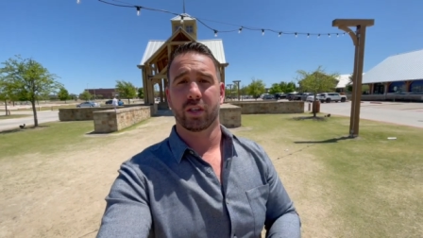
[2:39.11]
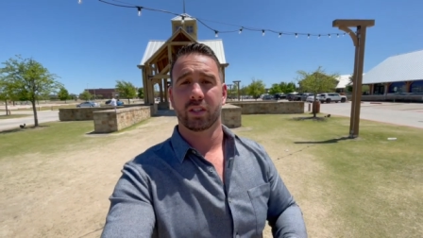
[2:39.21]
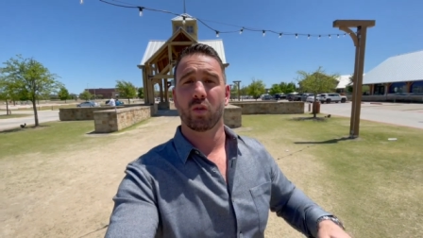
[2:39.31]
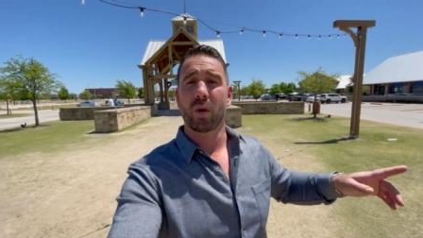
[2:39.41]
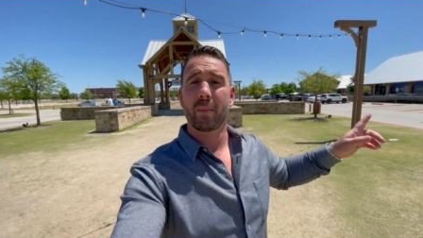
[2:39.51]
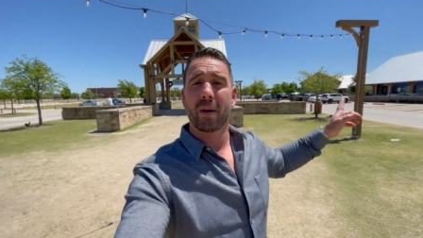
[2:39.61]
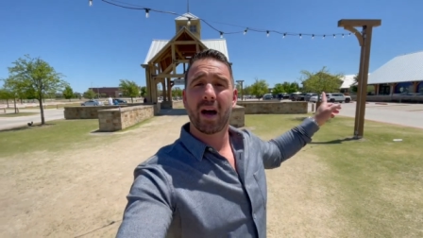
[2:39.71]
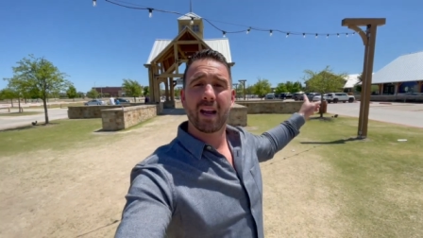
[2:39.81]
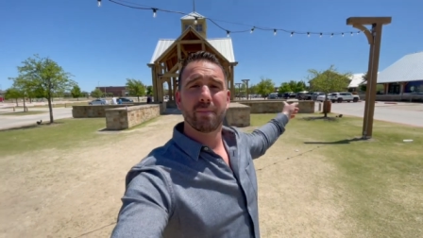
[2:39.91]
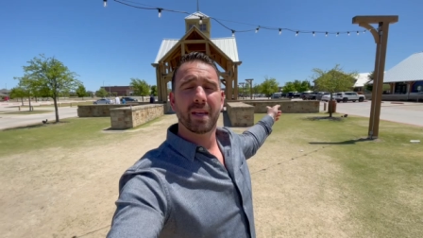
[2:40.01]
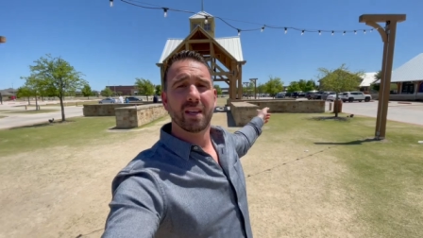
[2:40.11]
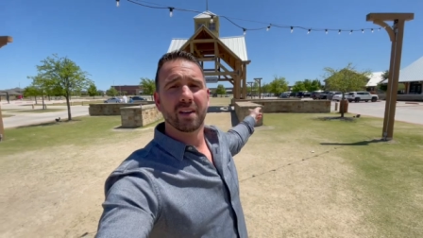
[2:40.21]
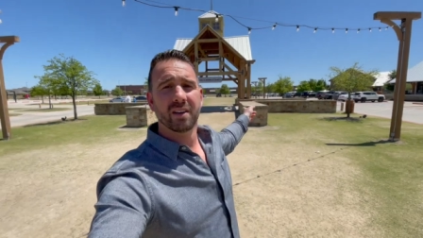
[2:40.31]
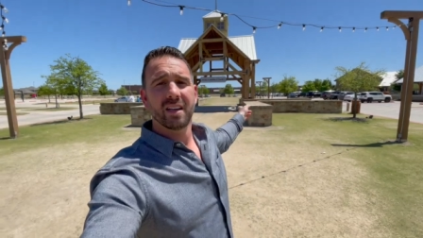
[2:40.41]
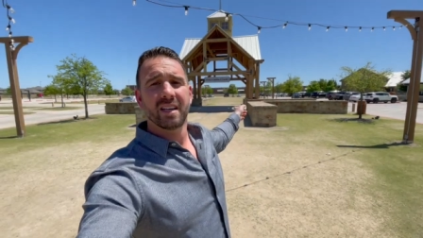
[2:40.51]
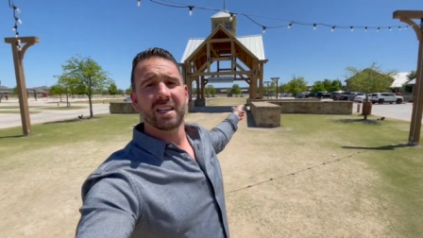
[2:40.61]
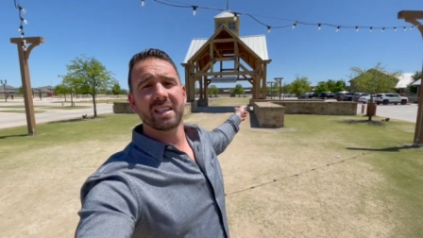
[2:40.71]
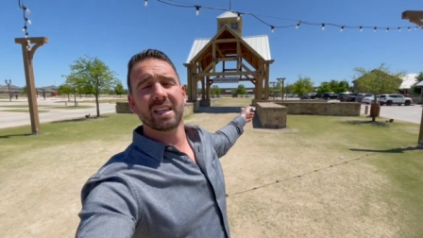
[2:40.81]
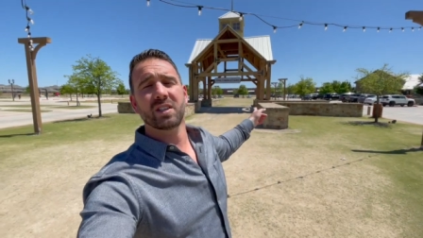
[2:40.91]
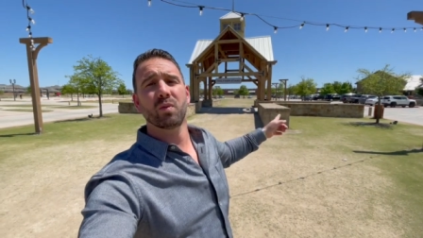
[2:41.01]
So right behind me here is
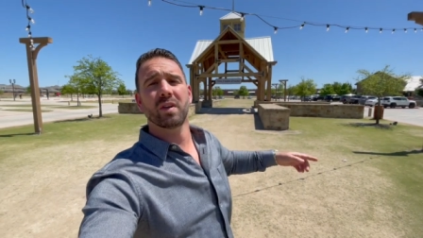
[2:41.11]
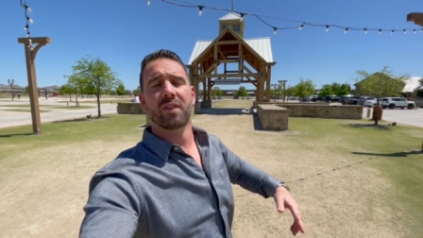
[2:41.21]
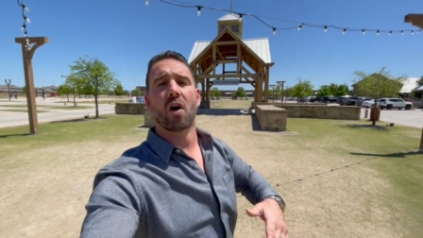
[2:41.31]
actually one of the